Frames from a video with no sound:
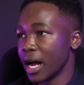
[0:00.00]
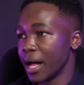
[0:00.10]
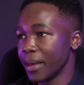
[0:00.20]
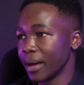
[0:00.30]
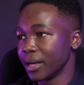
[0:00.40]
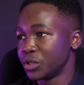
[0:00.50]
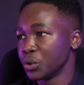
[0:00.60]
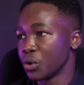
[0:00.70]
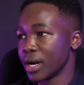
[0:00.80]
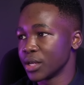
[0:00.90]
and the other
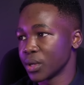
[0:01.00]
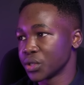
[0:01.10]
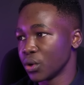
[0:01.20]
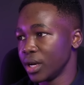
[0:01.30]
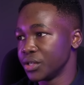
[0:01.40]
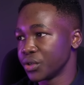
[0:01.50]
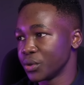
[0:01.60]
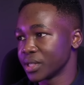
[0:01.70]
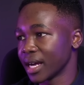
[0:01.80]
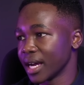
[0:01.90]
two corners were solid, so it
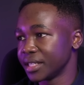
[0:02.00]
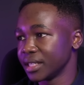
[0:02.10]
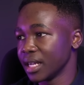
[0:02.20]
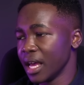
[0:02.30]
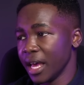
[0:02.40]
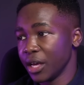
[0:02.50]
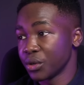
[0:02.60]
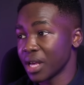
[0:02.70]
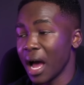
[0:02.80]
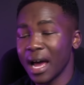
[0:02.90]
was a cash. It
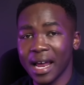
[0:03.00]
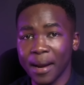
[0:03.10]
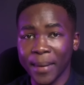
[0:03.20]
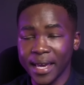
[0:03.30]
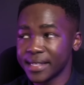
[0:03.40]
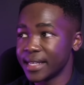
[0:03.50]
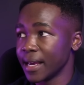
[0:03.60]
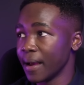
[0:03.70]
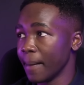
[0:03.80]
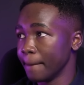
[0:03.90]
was an
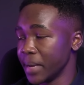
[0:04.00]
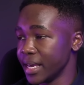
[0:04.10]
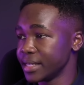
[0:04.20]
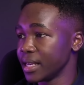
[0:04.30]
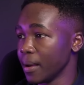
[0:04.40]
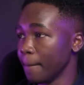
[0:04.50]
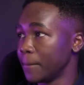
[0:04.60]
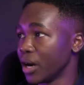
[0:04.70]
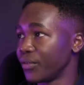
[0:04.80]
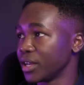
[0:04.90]
amazing,
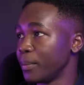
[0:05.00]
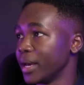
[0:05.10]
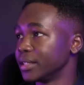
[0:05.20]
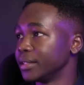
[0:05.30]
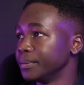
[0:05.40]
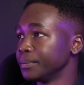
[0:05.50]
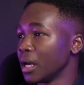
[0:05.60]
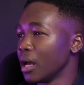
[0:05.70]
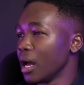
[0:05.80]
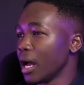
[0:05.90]
perfect bet.
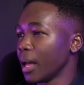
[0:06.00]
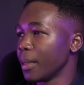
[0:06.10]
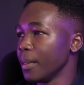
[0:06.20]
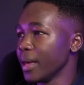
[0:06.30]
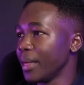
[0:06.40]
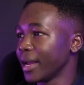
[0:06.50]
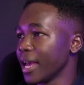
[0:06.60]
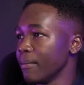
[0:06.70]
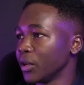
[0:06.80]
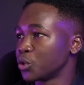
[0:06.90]
And then the other
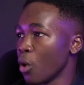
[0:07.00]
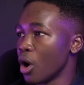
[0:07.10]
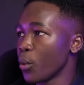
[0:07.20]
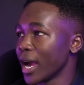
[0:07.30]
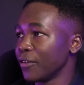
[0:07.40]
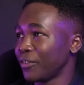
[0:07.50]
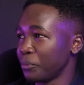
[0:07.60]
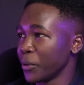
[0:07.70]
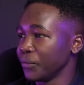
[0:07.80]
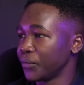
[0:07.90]
game that won, we had
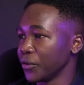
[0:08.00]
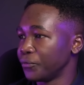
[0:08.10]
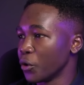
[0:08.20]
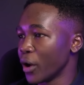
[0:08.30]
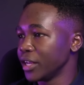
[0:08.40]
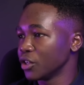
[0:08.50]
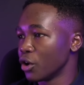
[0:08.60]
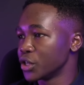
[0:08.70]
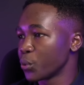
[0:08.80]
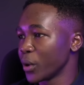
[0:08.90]
5.348
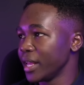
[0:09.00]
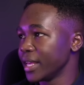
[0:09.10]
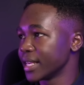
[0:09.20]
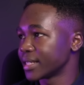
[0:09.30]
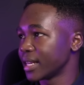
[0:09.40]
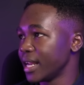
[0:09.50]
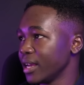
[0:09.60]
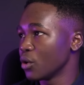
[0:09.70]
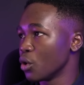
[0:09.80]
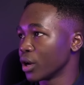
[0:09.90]
odds winning yesterday.
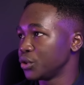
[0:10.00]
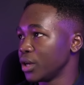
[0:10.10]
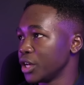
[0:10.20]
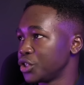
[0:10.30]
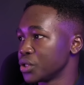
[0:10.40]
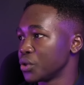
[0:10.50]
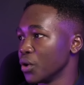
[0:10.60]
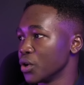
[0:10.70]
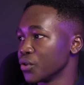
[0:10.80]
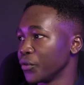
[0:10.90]
Congratulations to
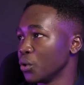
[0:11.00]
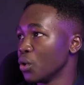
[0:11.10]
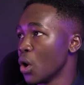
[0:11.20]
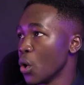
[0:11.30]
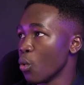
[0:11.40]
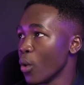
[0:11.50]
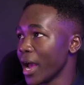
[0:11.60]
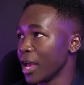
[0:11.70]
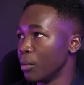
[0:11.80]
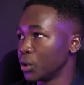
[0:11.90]
those of you who were
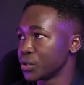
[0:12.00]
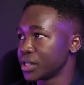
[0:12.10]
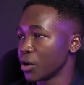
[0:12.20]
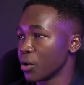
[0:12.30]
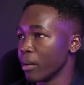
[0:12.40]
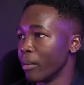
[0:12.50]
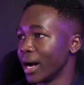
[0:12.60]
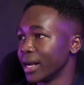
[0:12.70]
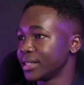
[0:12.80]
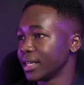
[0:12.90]
able to stake on the
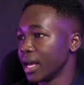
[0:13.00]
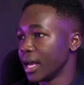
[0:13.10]
match.